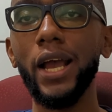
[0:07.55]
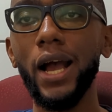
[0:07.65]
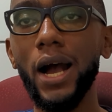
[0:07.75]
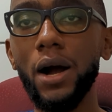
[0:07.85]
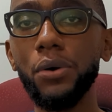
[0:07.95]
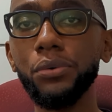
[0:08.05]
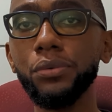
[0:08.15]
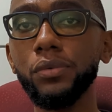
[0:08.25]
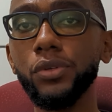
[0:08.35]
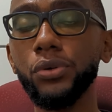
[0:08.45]
how
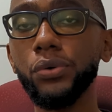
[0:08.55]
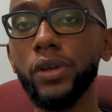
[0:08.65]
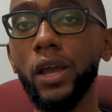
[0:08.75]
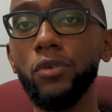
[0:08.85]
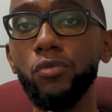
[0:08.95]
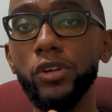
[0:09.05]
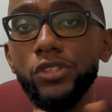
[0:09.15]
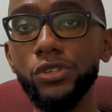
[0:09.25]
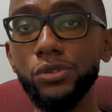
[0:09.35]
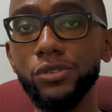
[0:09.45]
you can
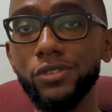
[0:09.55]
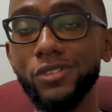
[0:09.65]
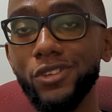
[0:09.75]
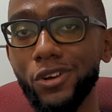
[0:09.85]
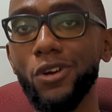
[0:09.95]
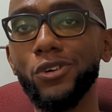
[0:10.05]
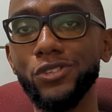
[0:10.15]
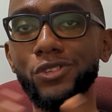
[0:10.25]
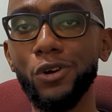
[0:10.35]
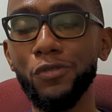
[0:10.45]
reduce the
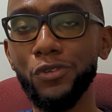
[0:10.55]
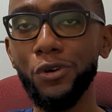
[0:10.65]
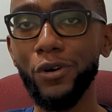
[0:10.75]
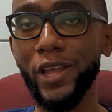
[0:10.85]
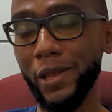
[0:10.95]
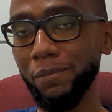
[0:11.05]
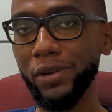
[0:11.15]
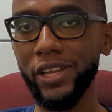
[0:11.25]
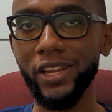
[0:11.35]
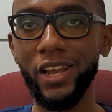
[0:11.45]
cost of your
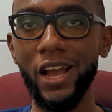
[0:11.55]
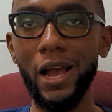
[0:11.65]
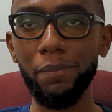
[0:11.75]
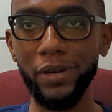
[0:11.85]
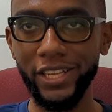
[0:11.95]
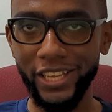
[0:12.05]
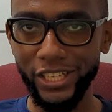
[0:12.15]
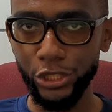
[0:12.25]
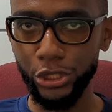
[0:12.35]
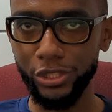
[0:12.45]
MBA
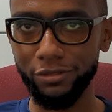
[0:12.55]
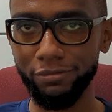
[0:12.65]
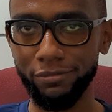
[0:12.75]
application